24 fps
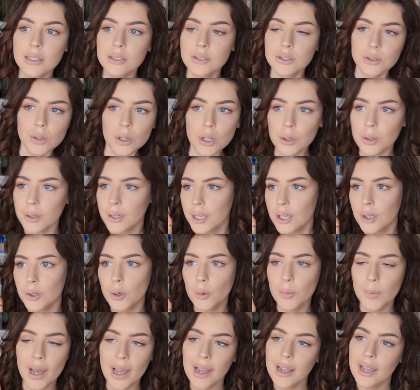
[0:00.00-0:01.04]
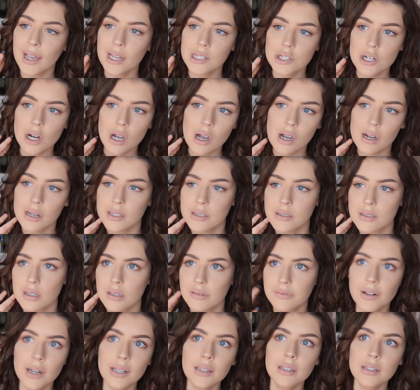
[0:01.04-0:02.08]
screw you, my hedgehog is the
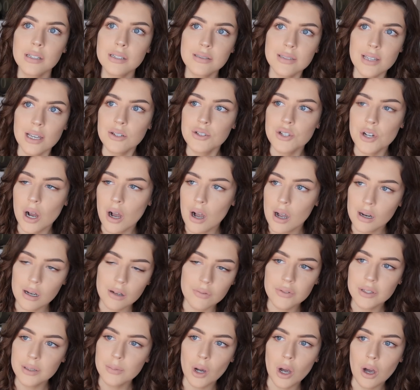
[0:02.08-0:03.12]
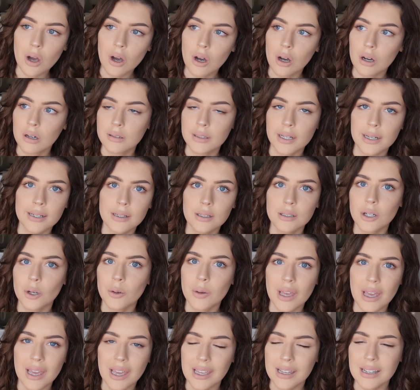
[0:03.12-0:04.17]
friendliest hedgehog of them all. Like,
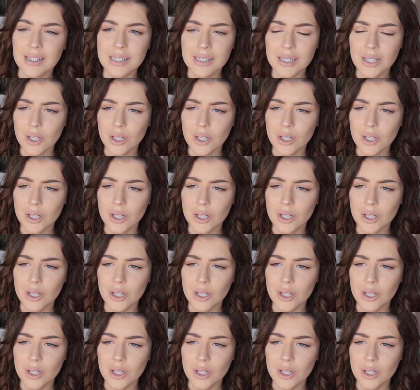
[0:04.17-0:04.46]
okay,